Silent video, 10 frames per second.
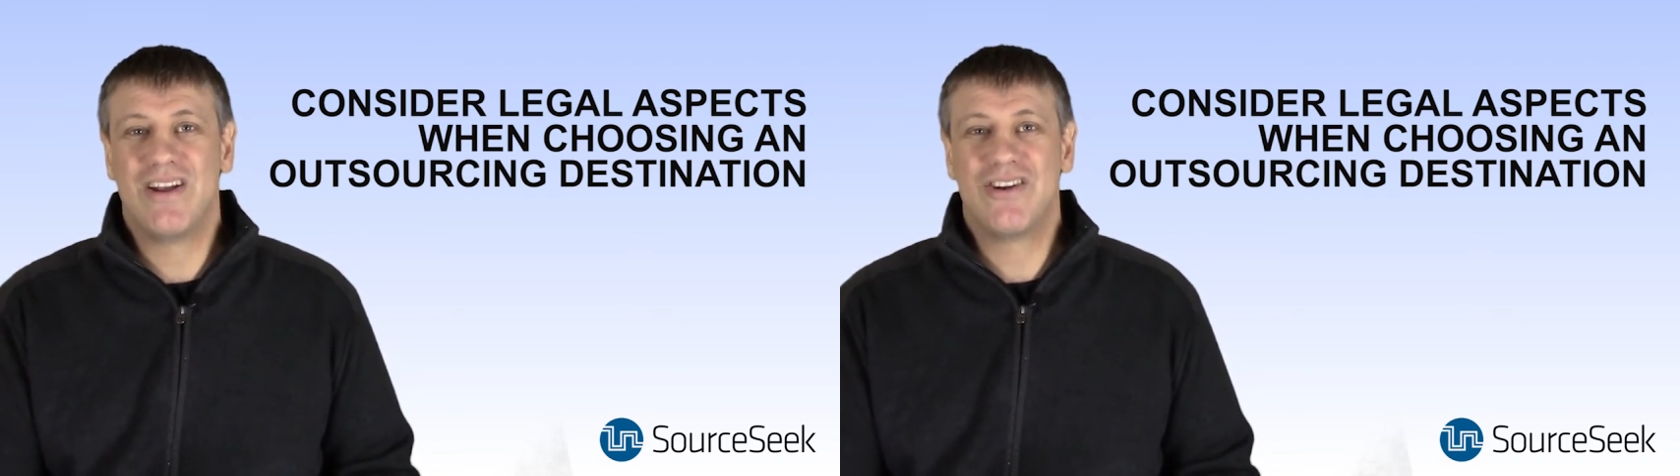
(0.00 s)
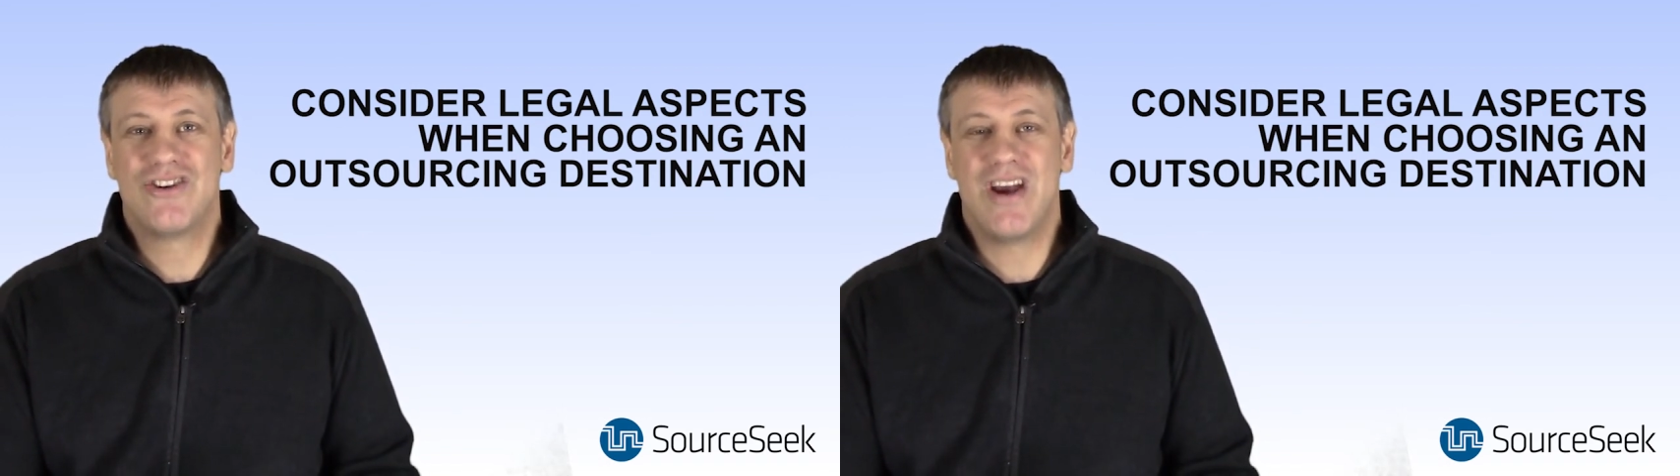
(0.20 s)

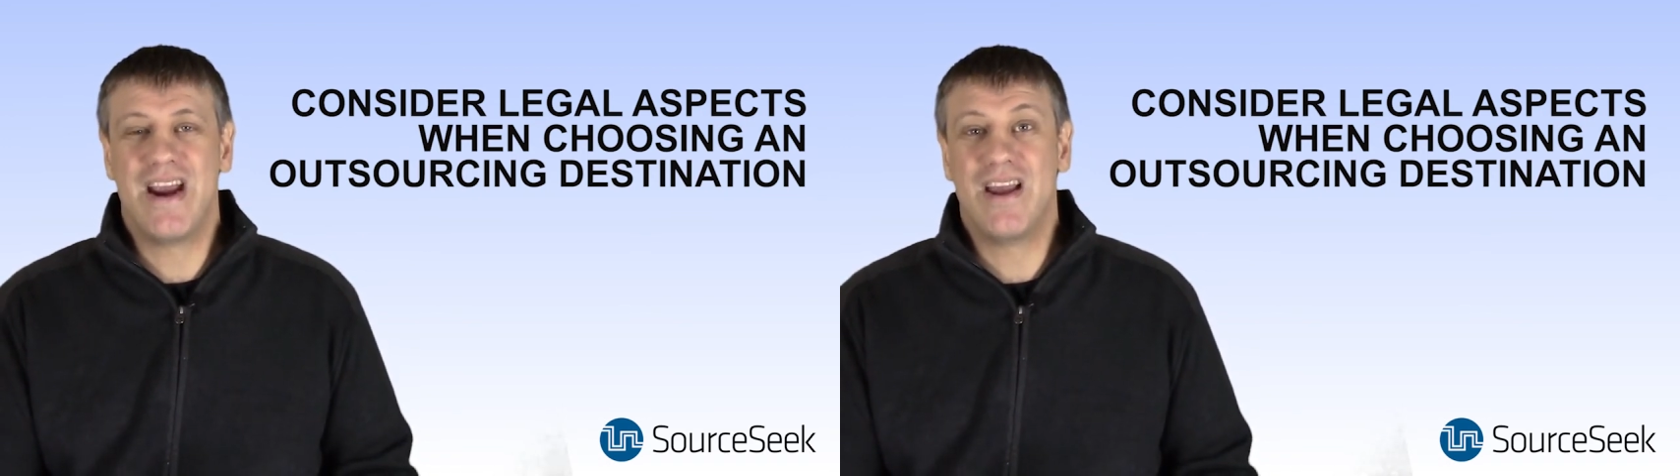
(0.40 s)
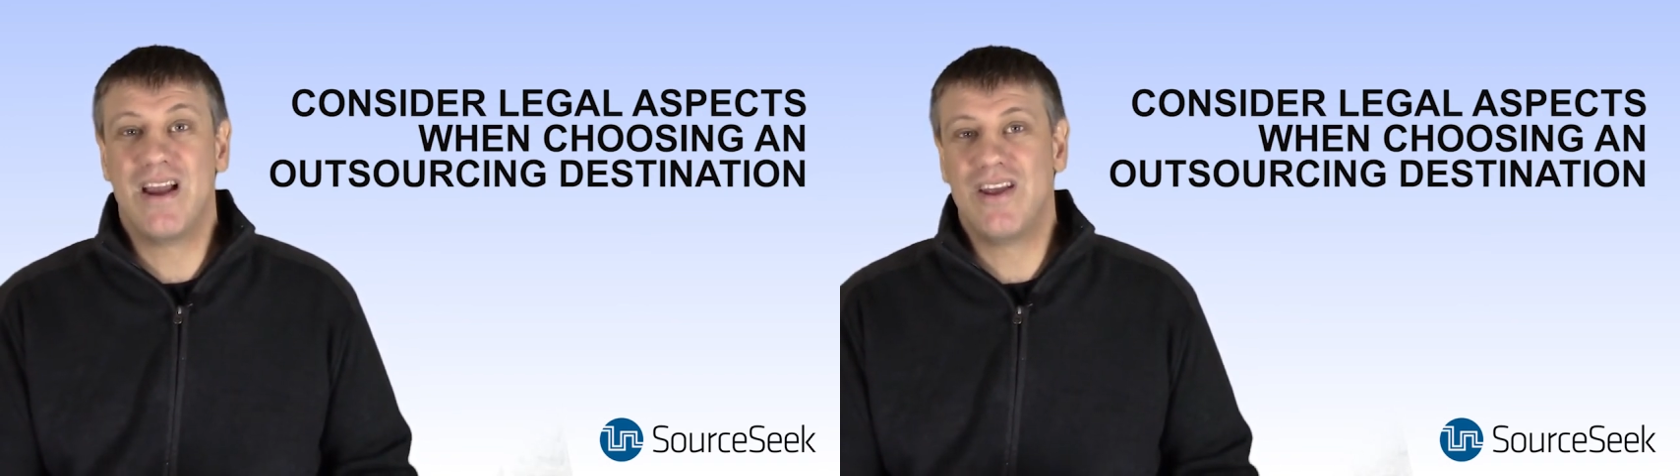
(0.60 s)

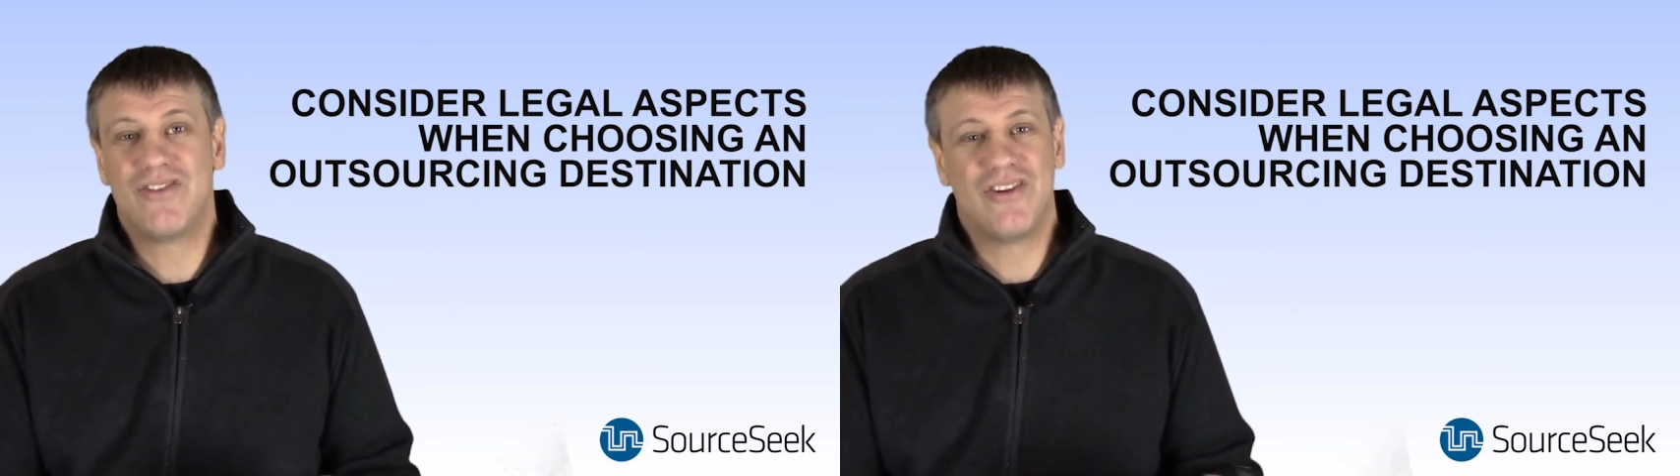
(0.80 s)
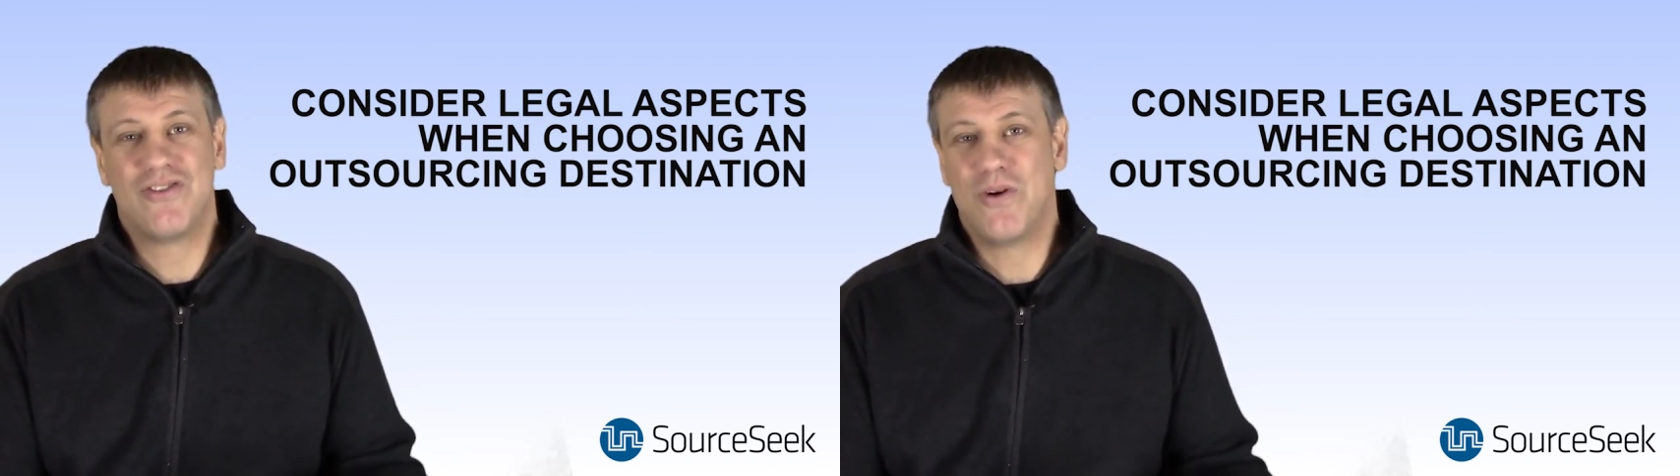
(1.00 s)
China
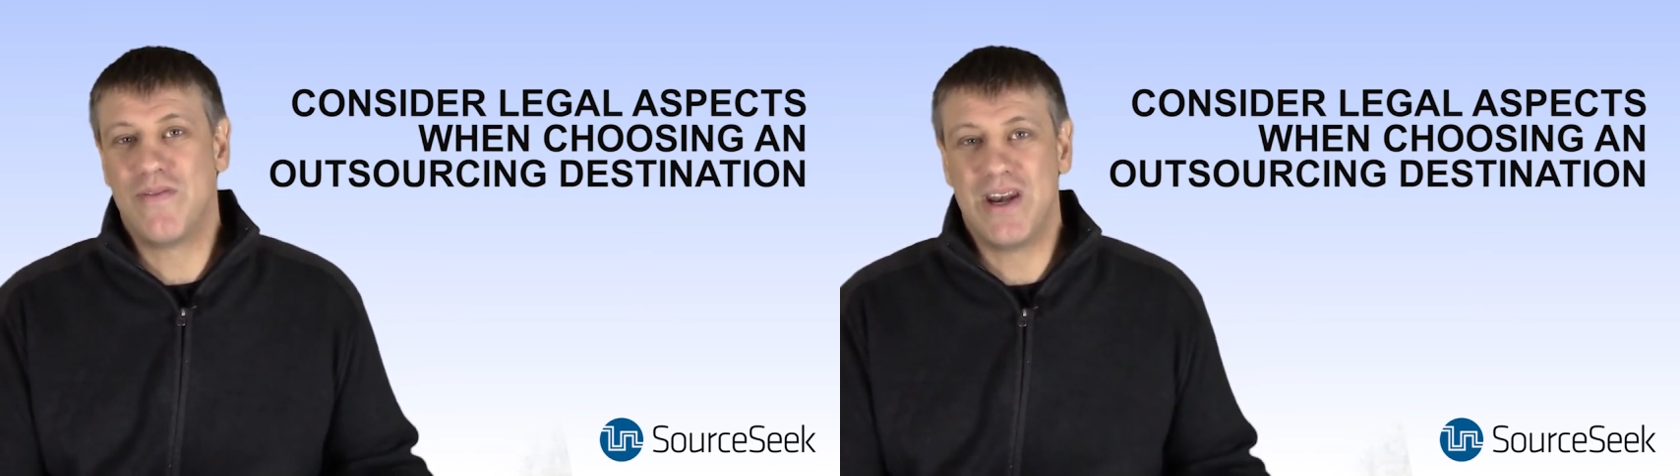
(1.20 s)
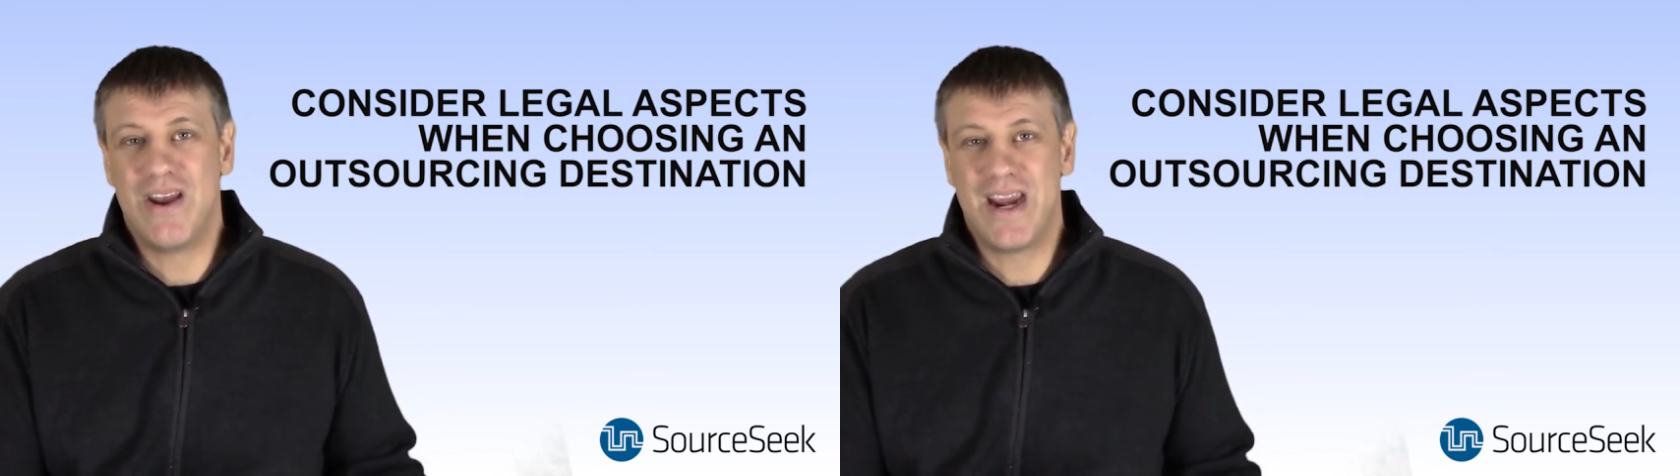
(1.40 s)
is just sort
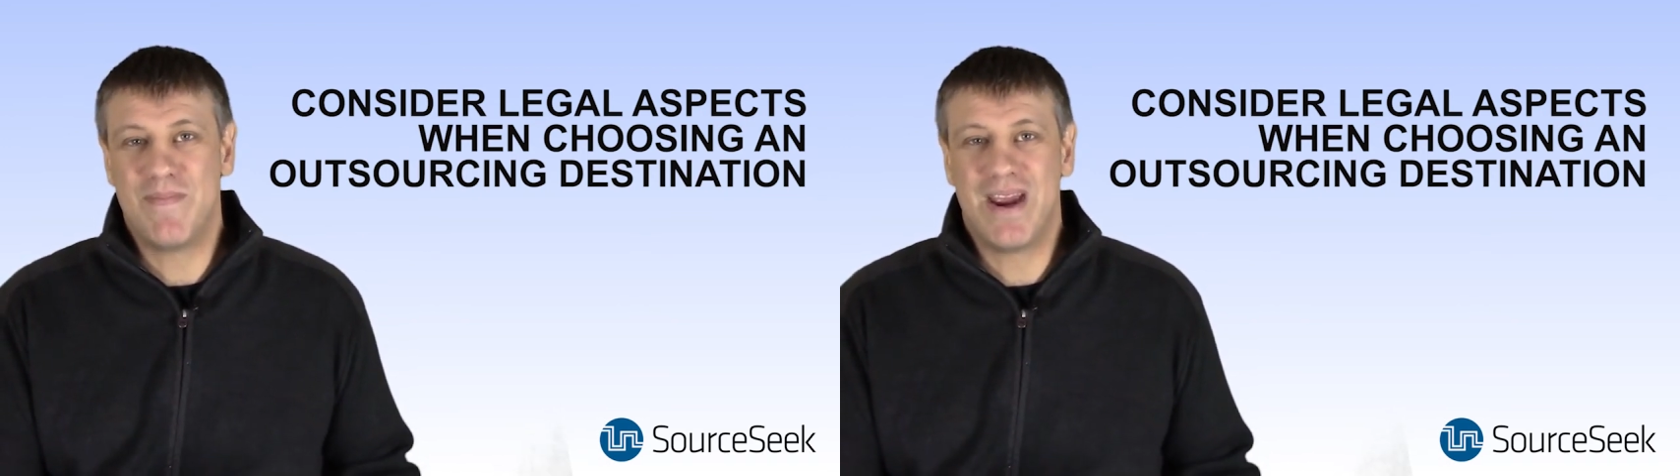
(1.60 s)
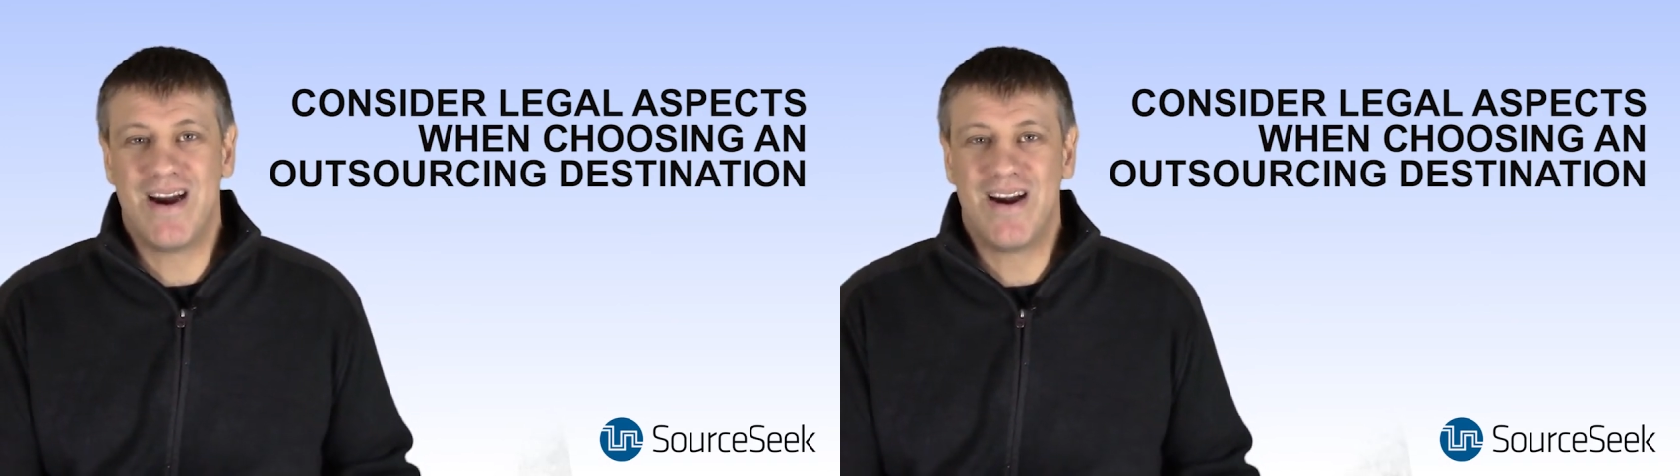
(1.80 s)
of a
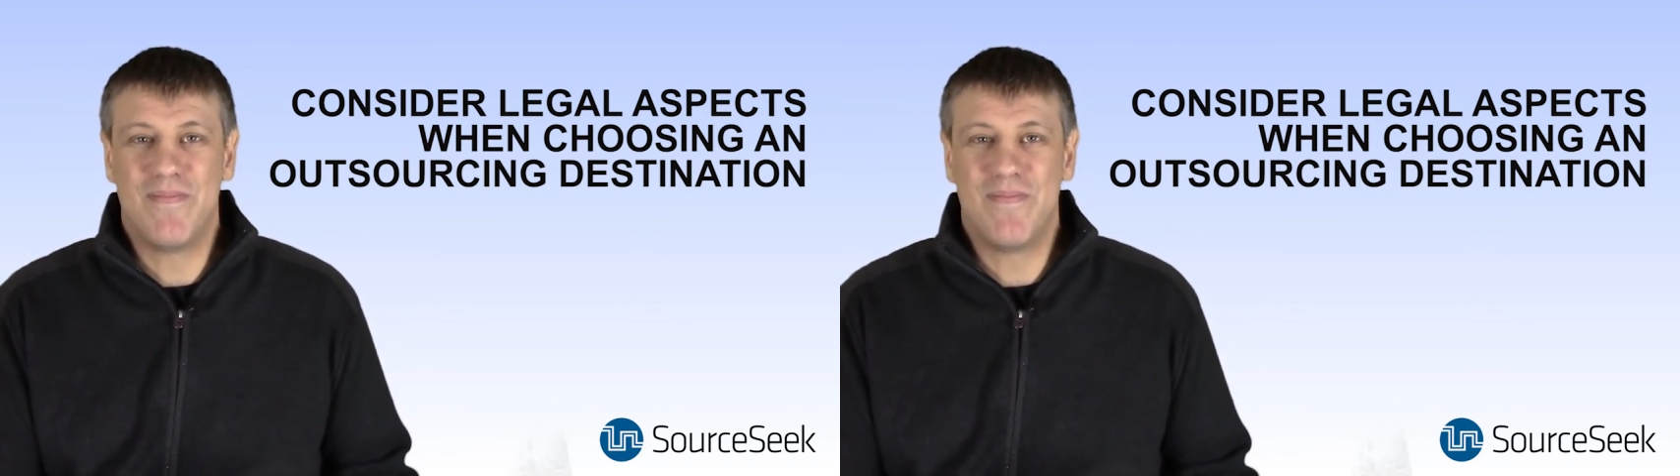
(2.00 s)
nightmare.